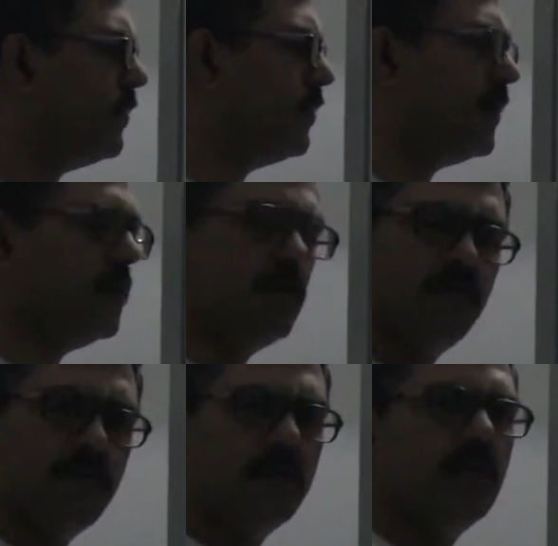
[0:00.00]
You can
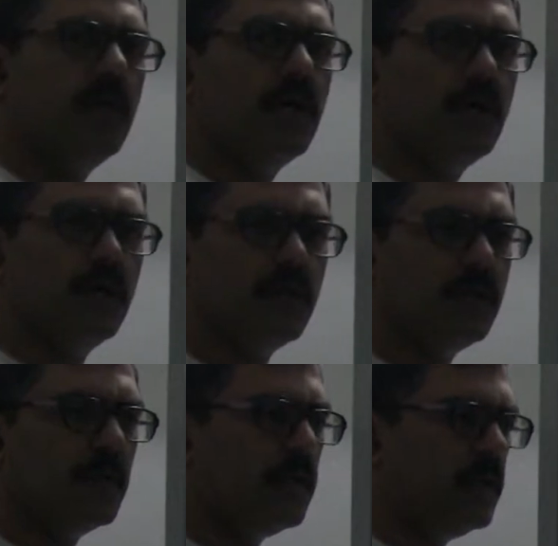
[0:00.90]
refer the
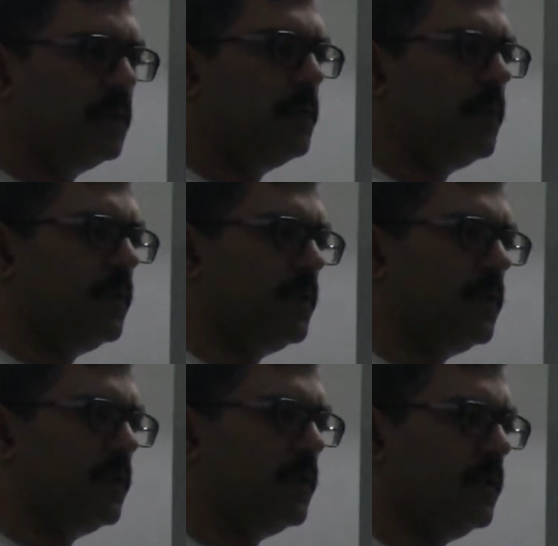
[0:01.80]

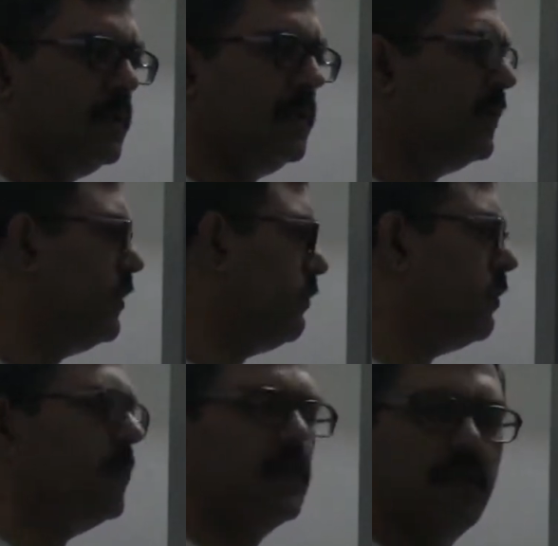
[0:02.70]
IEEE
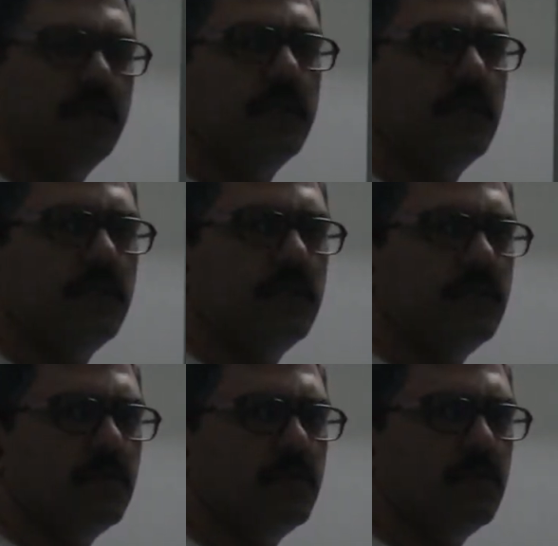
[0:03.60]
publication.
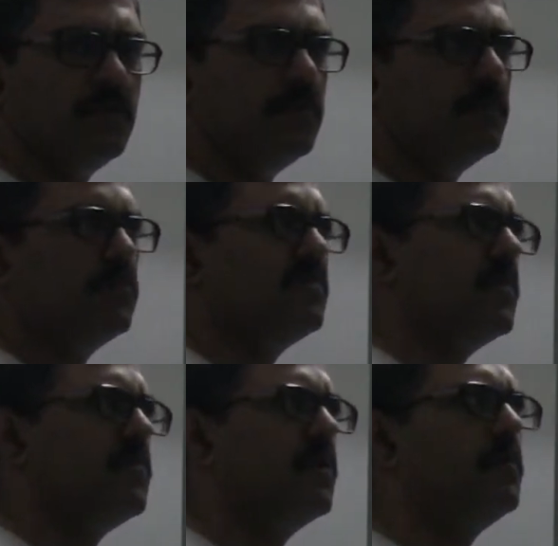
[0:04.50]
So
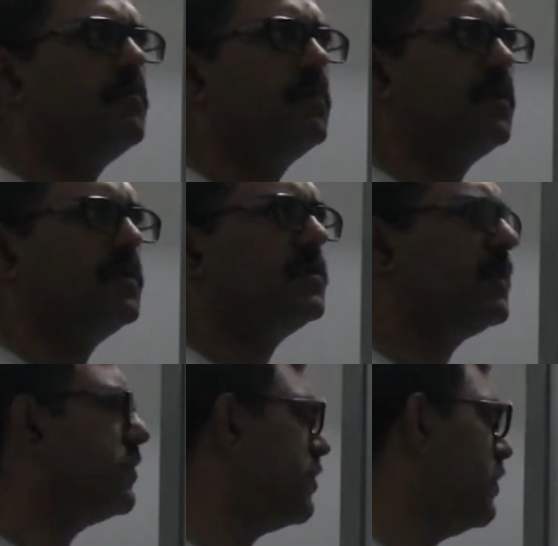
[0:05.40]
several
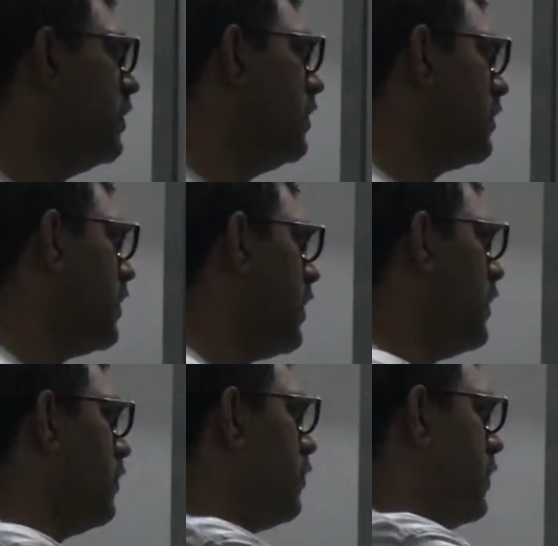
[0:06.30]
research
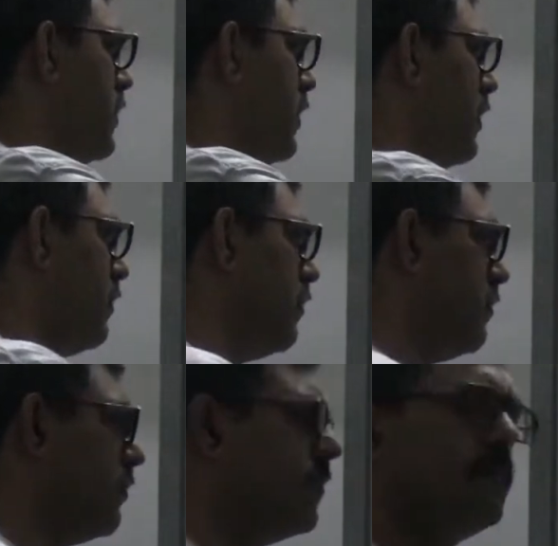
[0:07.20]
carried out, they have